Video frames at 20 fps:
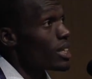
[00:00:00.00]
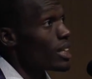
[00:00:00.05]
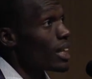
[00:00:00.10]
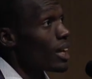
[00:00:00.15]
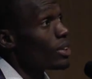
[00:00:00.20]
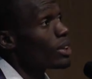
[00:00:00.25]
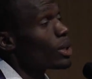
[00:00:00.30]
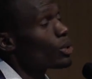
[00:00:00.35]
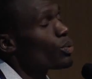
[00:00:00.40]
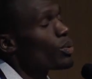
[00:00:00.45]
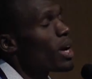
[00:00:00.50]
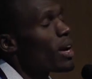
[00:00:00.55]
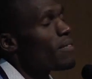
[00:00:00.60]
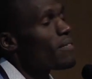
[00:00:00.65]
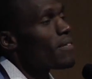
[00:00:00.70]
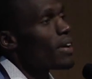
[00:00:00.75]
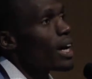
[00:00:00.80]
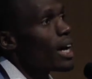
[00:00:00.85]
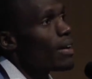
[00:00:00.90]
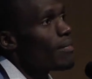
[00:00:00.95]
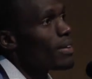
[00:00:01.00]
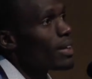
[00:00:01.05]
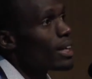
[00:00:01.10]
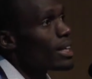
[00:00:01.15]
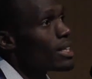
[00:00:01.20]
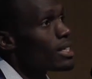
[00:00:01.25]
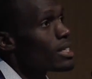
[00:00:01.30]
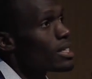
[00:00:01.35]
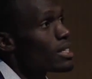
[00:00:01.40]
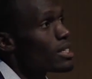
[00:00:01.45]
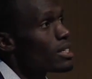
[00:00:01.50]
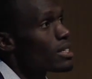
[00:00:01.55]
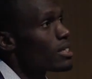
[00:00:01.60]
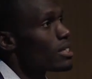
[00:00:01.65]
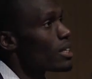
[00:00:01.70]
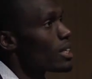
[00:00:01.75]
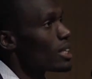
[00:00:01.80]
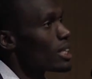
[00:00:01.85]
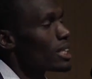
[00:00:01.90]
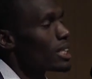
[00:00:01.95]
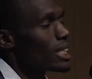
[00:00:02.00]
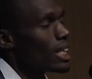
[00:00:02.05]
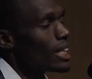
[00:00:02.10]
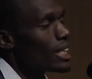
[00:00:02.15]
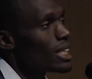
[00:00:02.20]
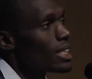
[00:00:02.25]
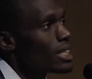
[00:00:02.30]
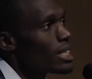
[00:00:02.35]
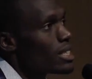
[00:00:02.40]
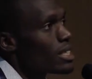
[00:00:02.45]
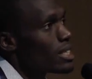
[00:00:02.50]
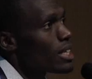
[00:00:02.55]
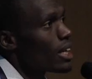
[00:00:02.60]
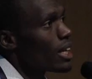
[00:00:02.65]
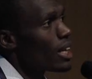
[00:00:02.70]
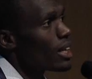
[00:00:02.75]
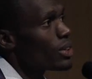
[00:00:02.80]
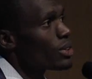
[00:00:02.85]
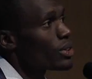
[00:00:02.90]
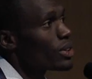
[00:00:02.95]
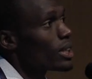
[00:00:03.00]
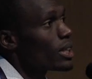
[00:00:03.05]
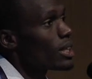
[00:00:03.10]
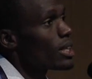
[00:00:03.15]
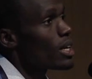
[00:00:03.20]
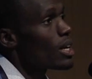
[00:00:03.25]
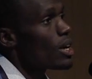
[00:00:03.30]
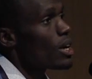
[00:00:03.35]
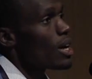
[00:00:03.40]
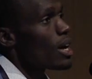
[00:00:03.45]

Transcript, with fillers: now that we have governance challenges in the country,